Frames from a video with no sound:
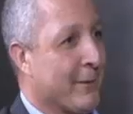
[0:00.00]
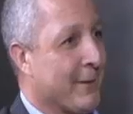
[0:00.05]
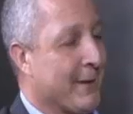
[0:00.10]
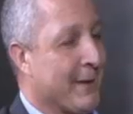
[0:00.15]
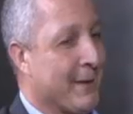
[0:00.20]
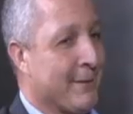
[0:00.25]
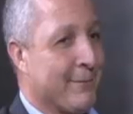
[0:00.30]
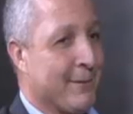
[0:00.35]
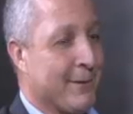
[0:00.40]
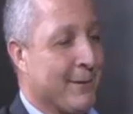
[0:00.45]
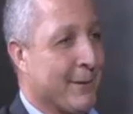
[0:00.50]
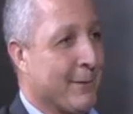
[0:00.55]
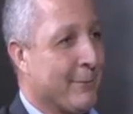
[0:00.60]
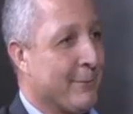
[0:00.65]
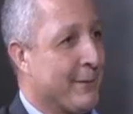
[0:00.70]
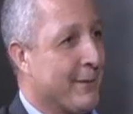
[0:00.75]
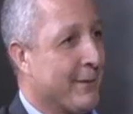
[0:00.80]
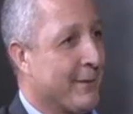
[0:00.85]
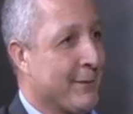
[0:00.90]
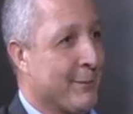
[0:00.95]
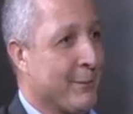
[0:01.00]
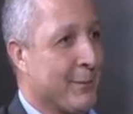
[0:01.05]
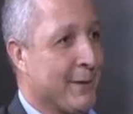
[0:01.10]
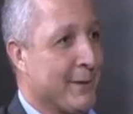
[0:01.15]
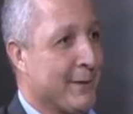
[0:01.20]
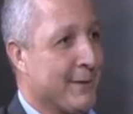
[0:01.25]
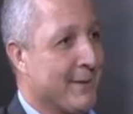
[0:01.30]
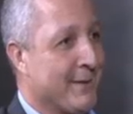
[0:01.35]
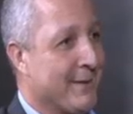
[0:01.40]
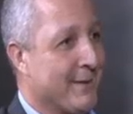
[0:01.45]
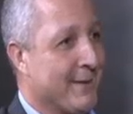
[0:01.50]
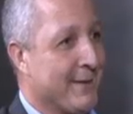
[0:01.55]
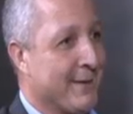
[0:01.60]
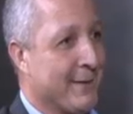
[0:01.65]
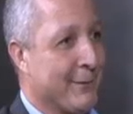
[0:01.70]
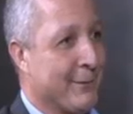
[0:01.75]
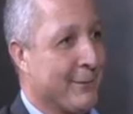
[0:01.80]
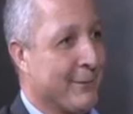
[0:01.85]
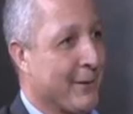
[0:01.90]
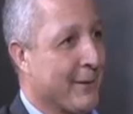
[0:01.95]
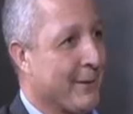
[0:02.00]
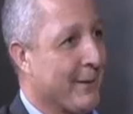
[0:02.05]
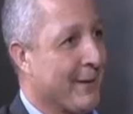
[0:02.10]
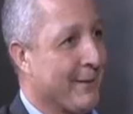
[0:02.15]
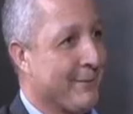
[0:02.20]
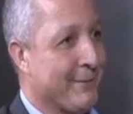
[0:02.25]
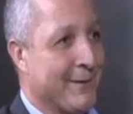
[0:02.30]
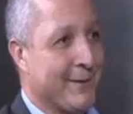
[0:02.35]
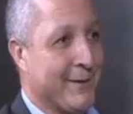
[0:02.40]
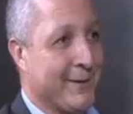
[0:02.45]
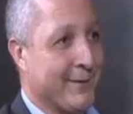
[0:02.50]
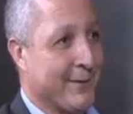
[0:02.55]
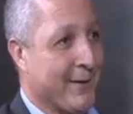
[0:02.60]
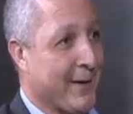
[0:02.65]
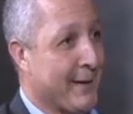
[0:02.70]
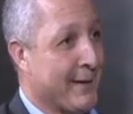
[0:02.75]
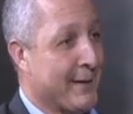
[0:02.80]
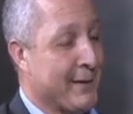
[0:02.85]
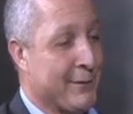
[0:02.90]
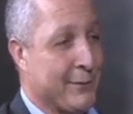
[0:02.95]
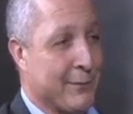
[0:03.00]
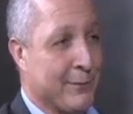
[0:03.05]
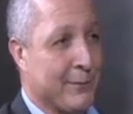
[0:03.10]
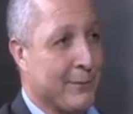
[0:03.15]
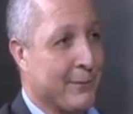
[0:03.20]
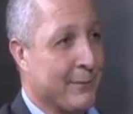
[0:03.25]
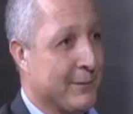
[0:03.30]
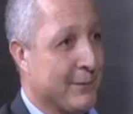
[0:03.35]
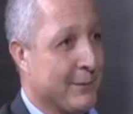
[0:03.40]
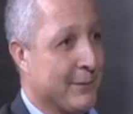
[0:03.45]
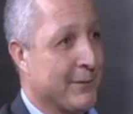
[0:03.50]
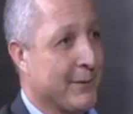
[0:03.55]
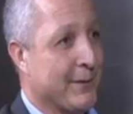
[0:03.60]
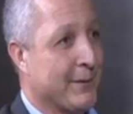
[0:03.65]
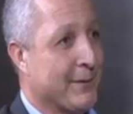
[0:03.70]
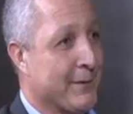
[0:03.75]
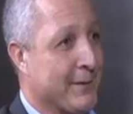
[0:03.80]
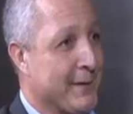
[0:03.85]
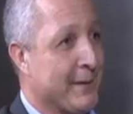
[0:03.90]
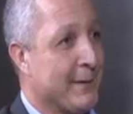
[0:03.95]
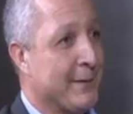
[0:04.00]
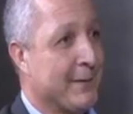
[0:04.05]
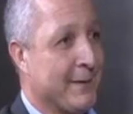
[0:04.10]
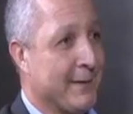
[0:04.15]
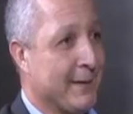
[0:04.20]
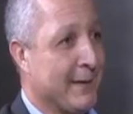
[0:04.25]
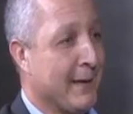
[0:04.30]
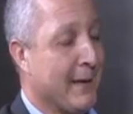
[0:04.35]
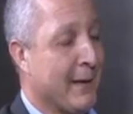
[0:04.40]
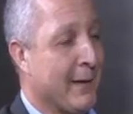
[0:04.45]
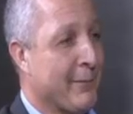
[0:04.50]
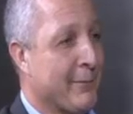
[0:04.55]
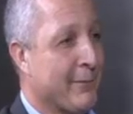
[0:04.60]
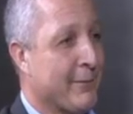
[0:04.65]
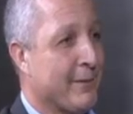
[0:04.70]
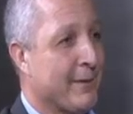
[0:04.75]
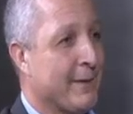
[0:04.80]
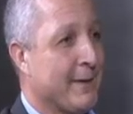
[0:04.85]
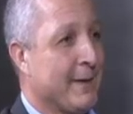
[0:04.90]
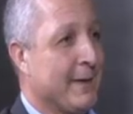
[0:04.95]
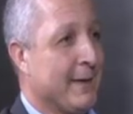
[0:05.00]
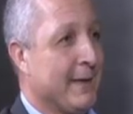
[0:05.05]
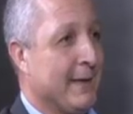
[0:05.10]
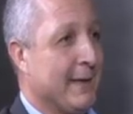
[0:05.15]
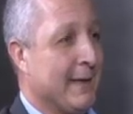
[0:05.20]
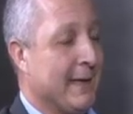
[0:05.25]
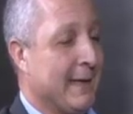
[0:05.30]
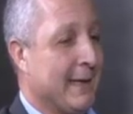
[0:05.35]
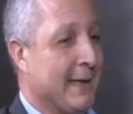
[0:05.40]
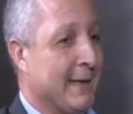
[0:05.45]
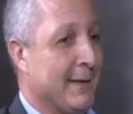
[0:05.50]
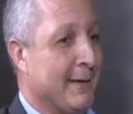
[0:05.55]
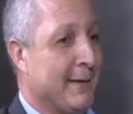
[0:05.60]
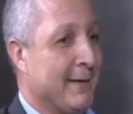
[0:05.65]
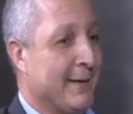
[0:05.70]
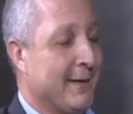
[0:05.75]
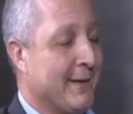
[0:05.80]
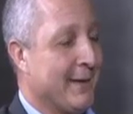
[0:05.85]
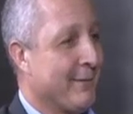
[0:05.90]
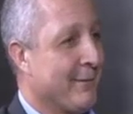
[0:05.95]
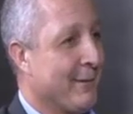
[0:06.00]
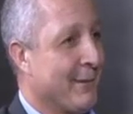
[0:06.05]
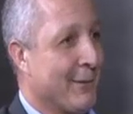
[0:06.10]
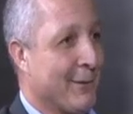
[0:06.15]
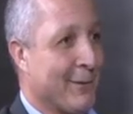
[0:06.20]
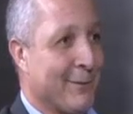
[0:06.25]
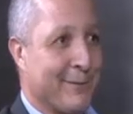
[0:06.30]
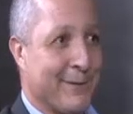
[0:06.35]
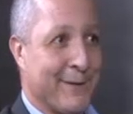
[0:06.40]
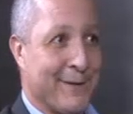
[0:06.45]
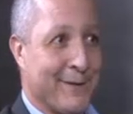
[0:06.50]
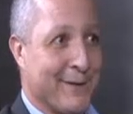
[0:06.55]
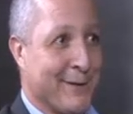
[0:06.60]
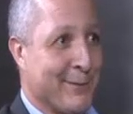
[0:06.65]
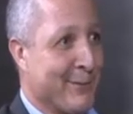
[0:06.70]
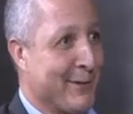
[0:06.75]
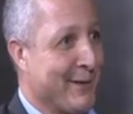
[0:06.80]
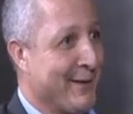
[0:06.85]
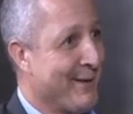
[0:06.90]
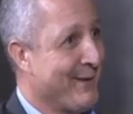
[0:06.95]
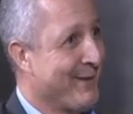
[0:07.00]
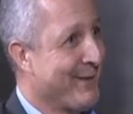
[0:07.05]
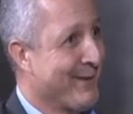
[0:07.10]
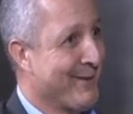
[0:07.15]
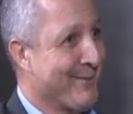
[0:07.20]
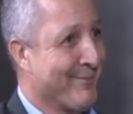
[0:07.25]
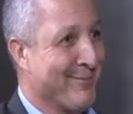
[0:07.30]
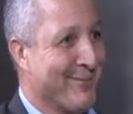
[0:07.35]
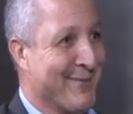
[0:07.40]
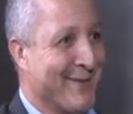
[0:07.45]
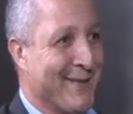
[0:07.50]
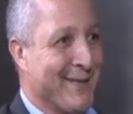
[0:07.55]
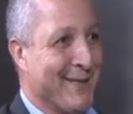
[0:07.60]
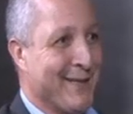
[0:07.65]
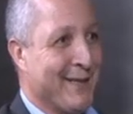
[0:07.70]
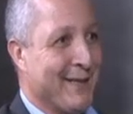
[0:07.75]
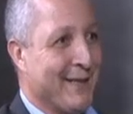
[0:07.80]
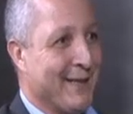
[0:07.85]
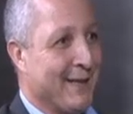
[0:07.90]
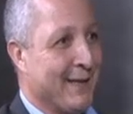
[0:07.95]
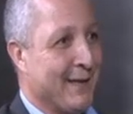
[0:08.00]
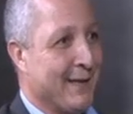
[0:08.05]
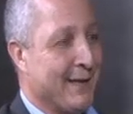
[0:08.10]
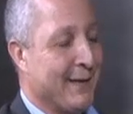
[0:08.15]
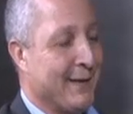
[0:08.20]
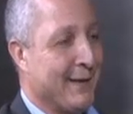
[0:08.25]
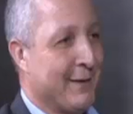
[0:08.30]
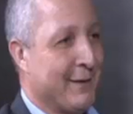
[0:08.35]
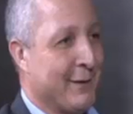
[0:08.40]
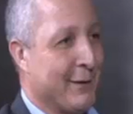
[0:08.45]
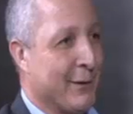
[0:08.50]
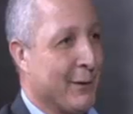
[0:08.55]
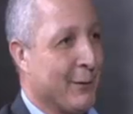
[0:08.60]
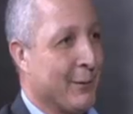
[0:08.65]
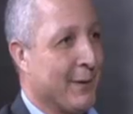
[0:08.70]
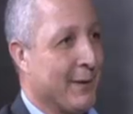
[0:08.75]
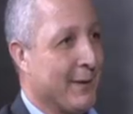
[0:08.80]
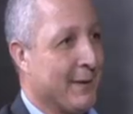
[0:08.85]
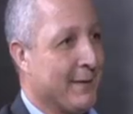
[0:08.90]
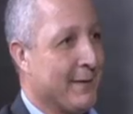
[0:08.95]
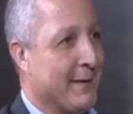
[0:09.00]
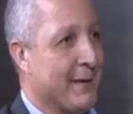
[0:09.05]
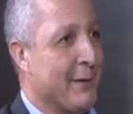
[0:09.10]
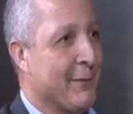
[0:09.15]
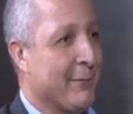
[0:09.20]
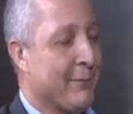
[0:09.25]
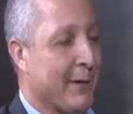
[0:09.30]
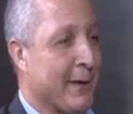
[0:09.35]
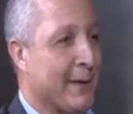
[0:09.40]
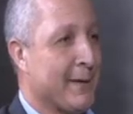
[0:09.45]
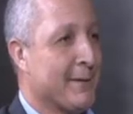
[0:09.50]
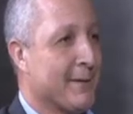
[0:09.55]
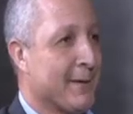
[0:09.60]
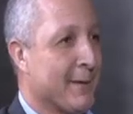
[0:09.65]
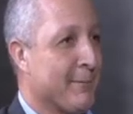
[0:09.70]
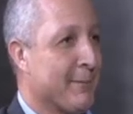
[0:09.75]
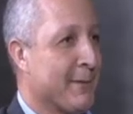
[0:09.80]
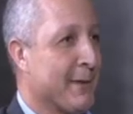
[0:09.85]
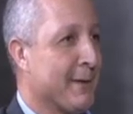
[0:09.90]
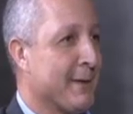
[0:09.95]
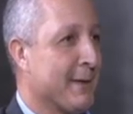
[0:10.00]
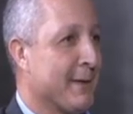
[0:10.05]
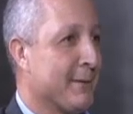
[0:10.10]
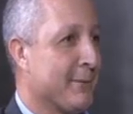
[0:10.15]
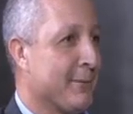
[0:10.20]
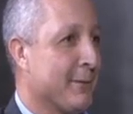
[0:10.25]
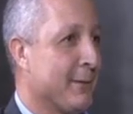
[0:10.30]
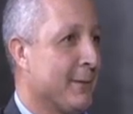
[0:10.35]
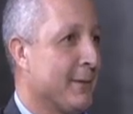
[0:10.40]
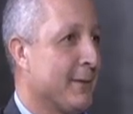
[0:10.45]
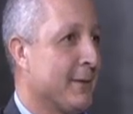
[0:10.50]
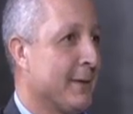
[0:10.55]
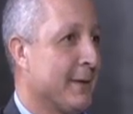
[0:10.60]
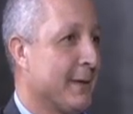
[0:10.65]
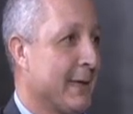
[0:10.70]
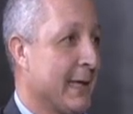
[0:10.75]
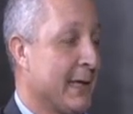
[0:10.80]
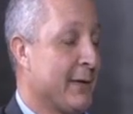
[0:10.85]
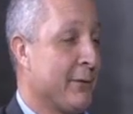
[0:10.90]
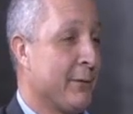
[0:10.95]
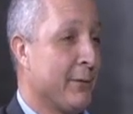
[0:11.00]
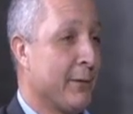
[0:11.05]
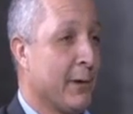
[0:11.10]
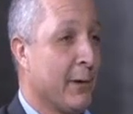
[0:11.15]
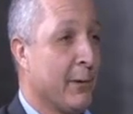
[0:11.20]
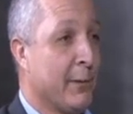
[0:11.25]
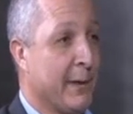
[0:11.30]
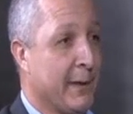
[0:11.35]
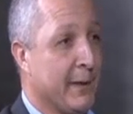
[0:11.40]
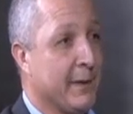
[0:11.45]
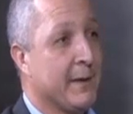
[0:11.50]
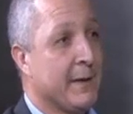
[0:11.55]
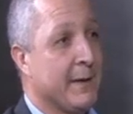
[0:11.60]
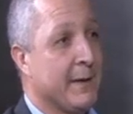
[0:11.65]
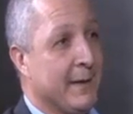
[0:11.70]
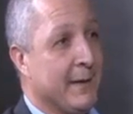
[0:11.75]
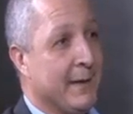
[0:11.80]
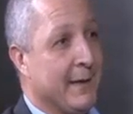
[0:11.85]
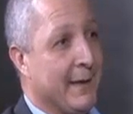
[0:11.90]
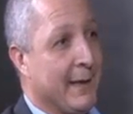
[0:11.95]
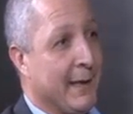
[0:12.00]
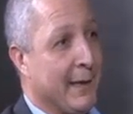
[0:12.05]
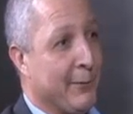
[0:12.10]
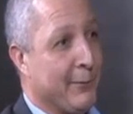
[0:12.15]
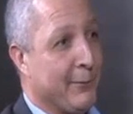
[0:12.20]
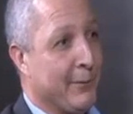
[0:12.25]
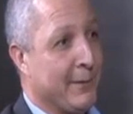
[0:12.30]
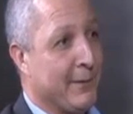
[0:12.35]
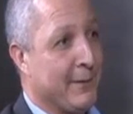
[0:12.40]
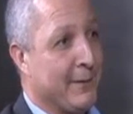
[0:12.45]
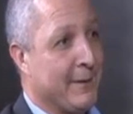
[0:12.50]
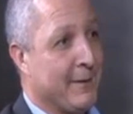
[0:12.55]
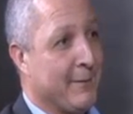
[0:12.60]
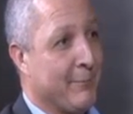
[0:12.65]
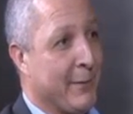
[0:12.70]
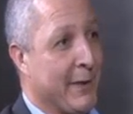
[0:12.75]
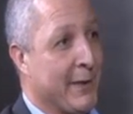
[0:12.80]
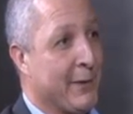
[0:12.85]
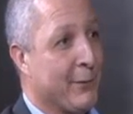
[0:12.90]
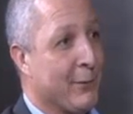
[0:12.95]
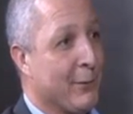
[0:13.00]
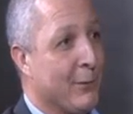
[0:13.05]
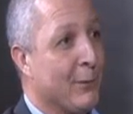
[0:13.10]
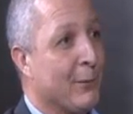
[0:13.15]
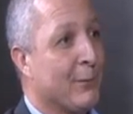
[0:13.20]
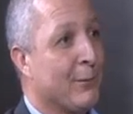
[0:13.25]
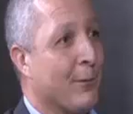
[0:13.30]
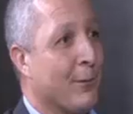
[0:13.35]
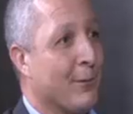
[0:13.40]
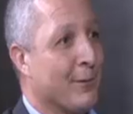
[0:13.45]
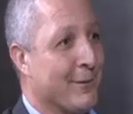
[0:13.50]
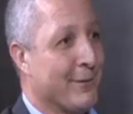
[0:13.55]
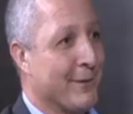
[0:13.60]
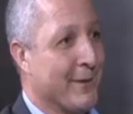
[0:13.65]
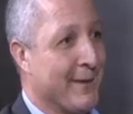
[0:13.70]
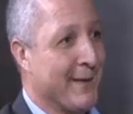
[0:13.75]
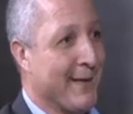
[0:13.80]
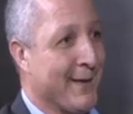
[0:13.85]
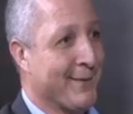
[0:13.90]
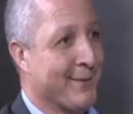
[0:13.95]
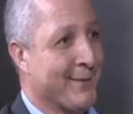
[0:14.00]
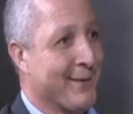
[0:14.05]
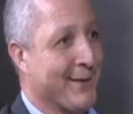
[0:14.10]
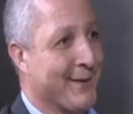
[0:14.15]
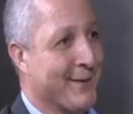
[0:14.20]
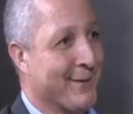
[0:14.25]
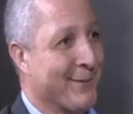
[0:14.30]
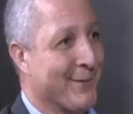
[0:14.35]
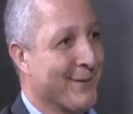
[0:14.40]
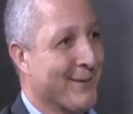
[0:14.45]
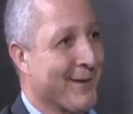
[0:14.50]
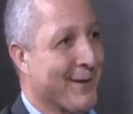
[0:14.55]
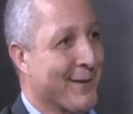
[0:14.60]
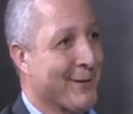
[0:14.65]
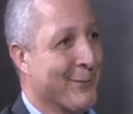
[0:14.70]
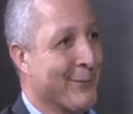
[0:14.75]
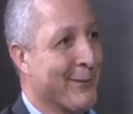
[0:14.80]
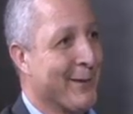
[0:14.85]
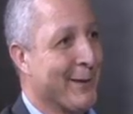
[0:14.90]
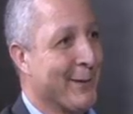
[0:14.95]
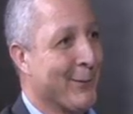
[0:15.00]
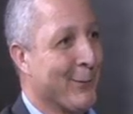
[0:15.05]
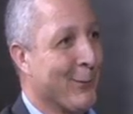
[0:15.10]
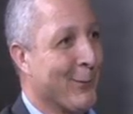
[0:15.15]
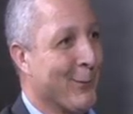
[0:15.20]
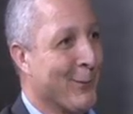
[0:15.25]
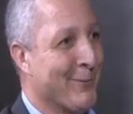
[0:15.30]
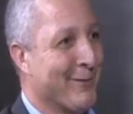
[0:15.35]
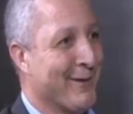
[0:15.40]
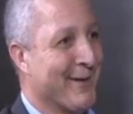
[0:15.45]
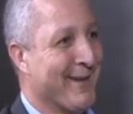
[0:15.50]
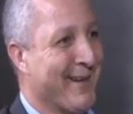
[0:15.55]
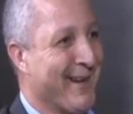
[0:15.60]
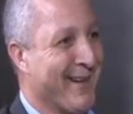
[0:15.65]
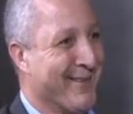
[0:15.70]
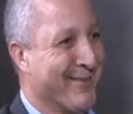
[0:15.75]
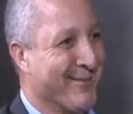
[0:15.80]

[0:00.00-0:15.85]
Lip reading: to have a lot of discipline, you've got to have the desire to succeed in life, and have a lot of determination, and really find something that will get you going and will make you look forward to the next day to start doing it all over again.